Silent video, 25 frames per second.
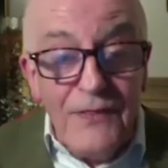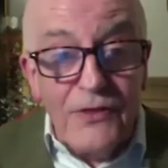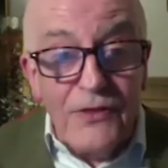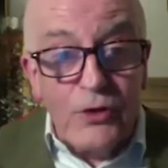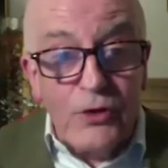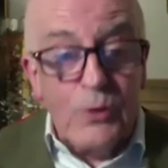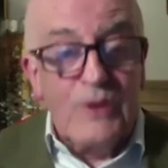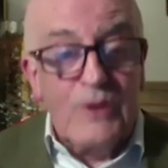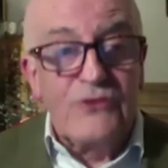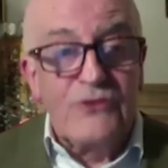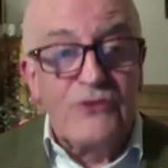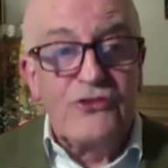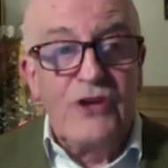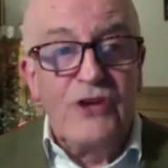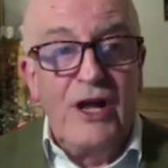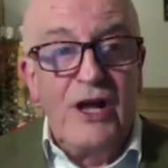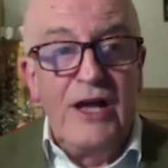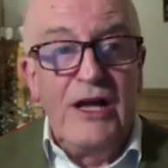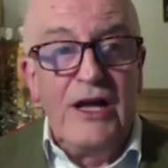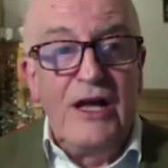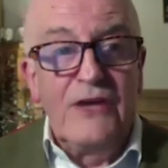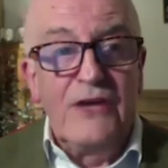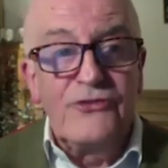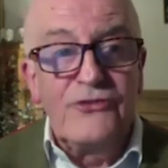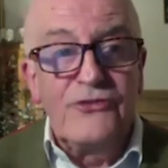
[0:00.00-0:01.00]
the question I
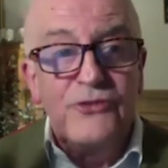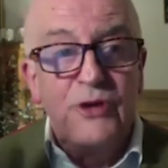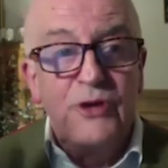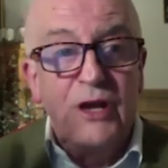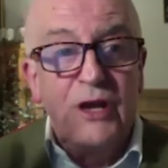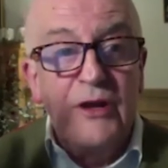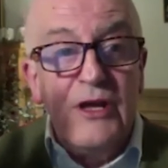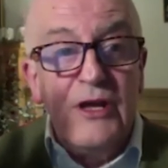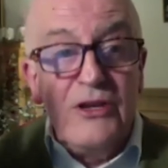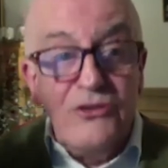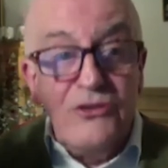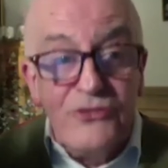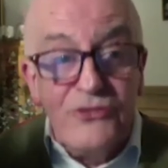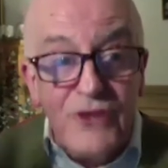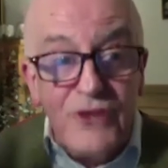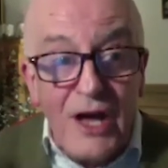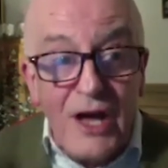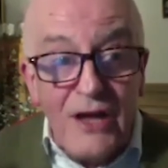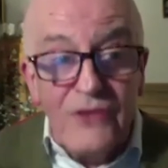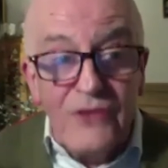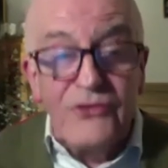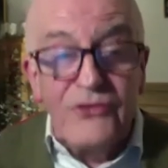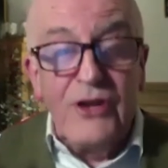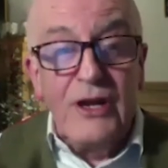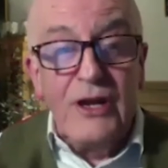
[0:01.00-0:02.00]
asked, you know,
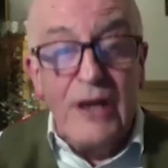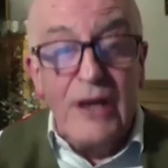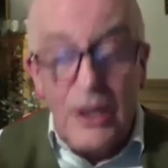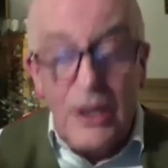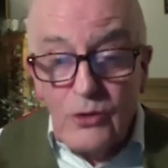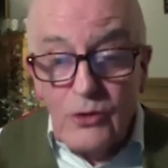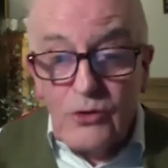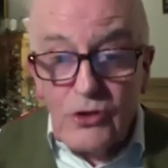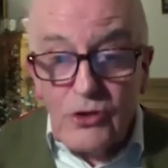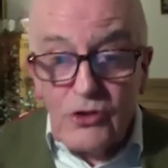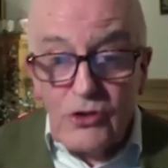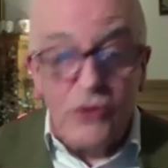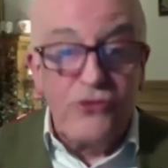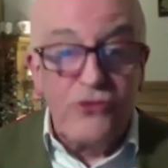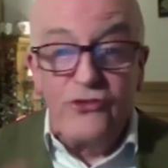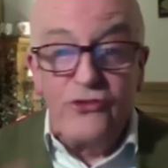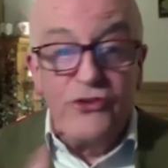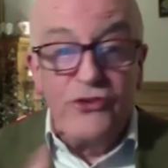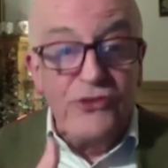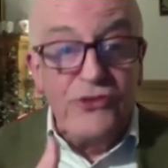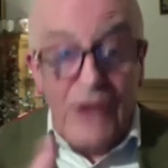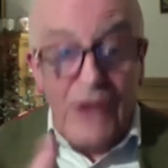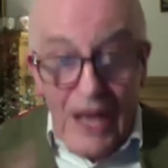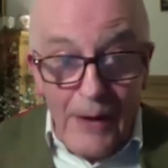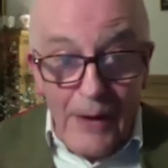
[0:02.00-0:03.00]
does local
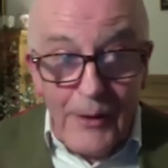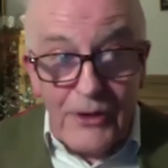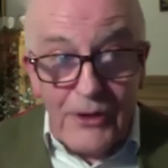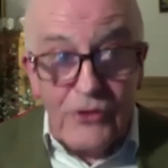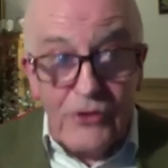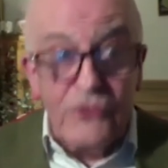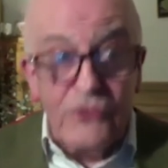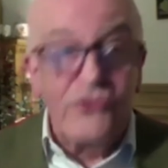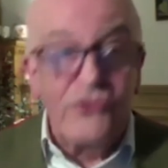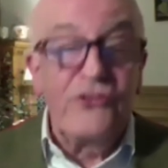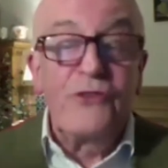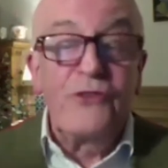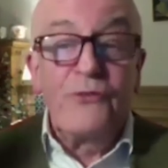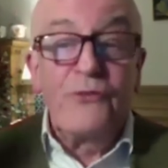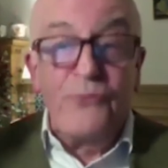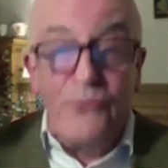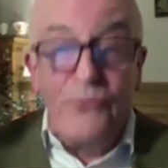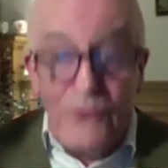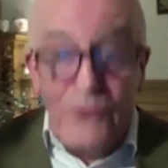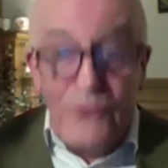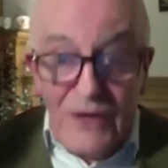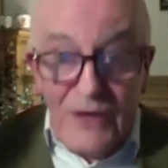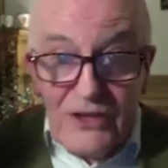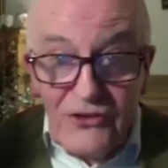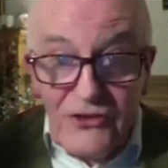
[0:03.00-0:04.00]
consciousness, our consciousness,
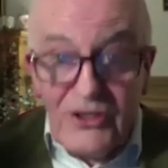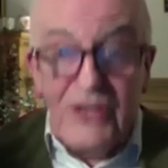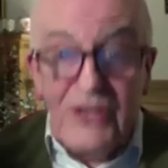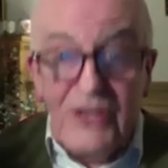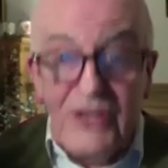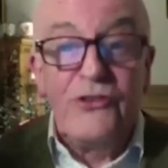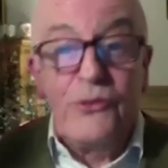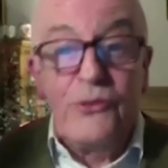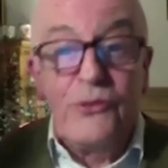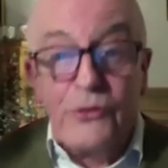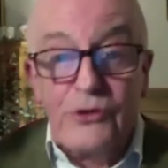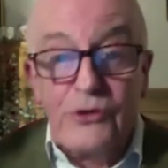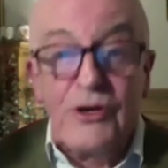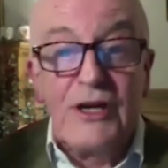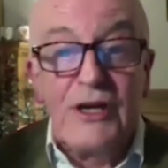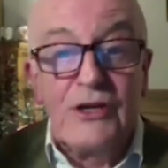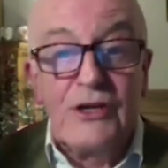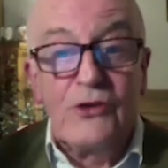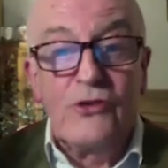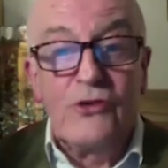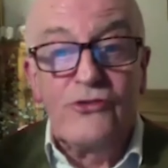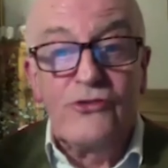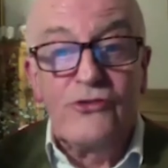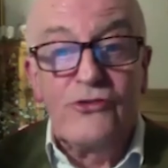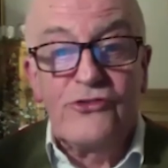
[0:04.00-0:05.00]
fit into the great
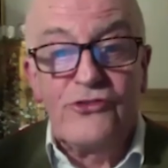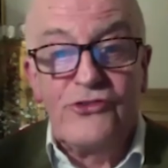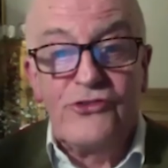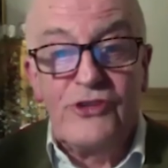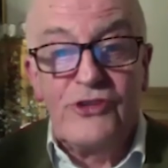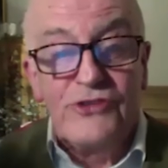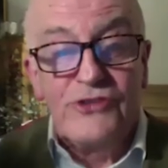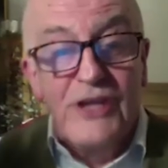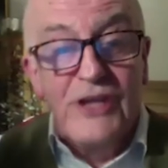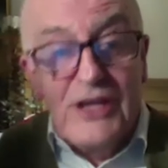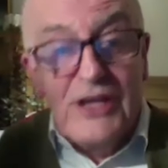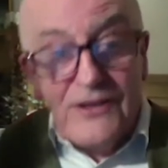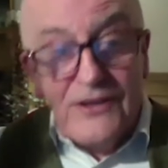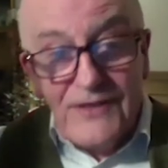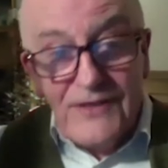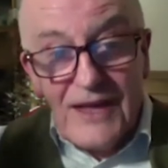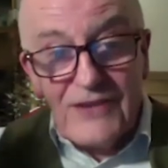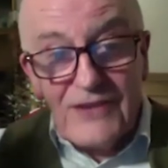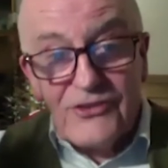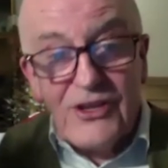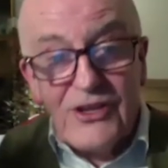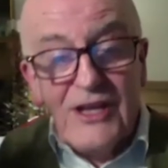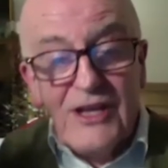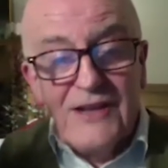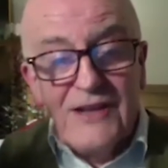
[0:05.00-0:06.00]
consciousness?
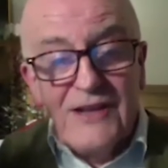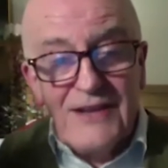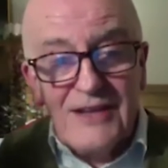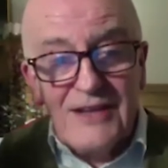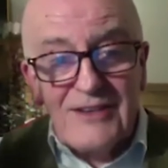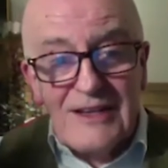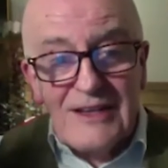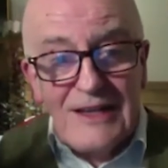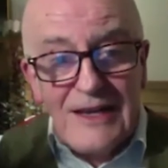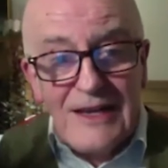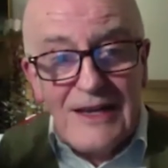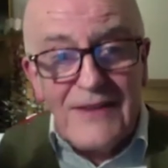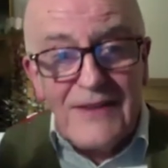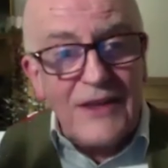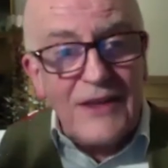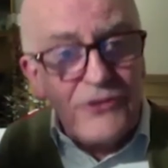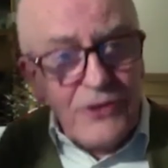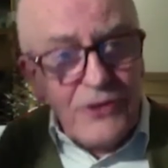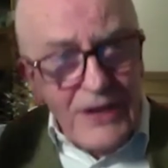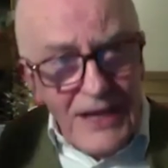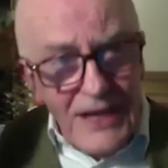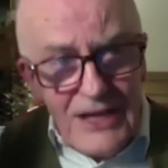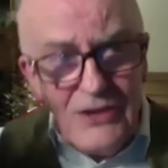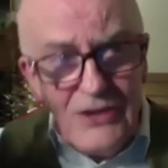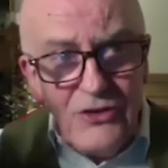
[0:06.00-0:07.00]
That's clear, that
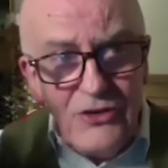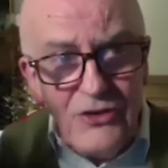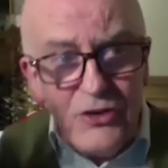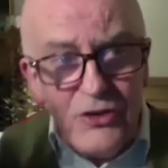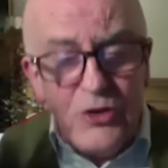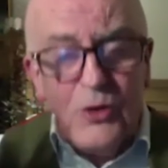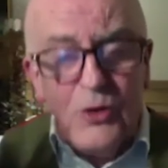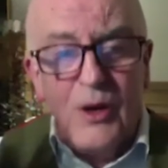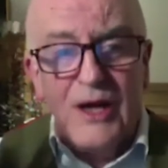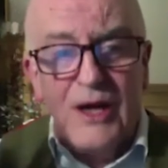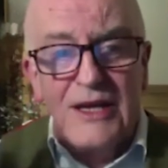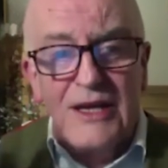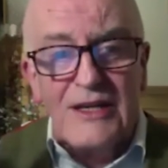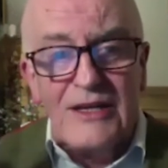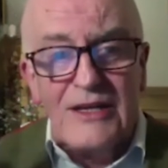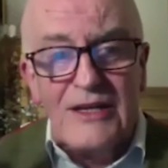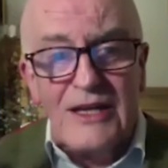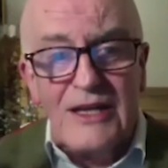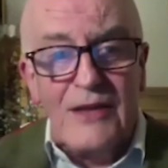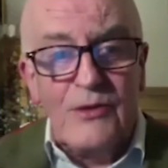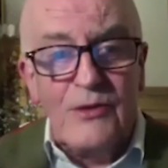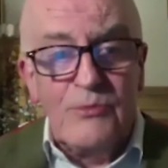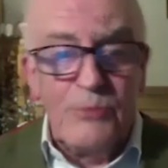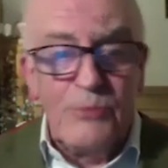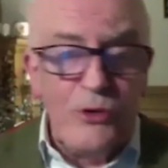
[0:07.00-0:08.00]
sort of Hindu
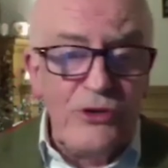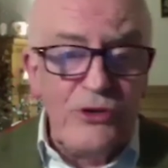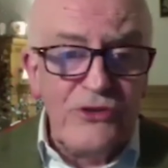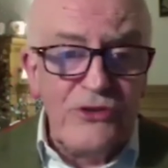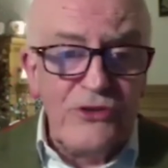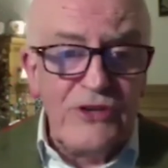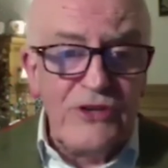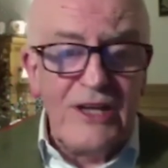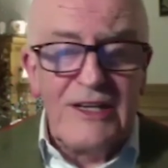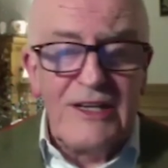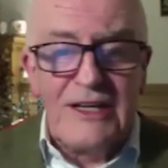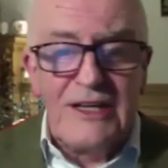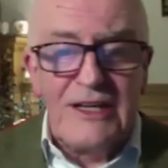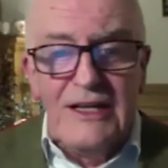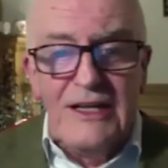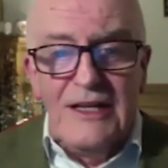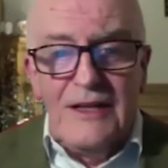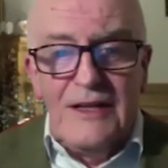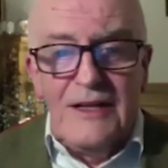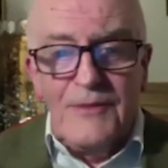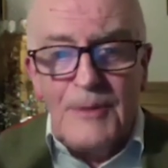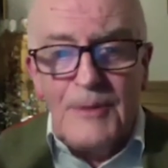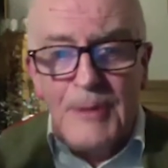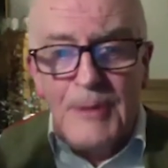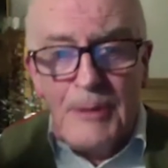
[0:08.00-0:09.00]
idea, the Buddhist idea.
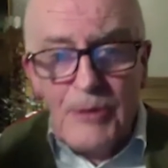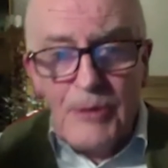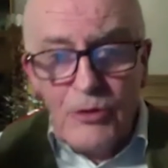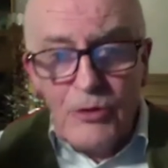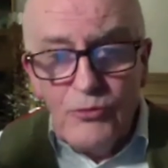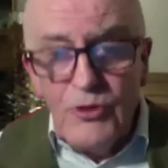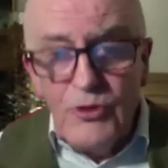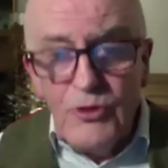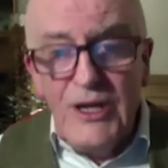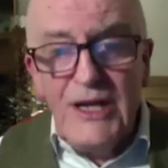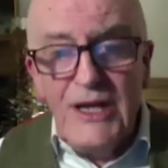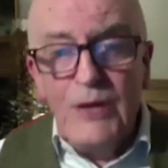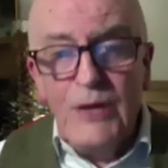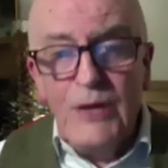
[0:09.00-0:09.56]
The people are really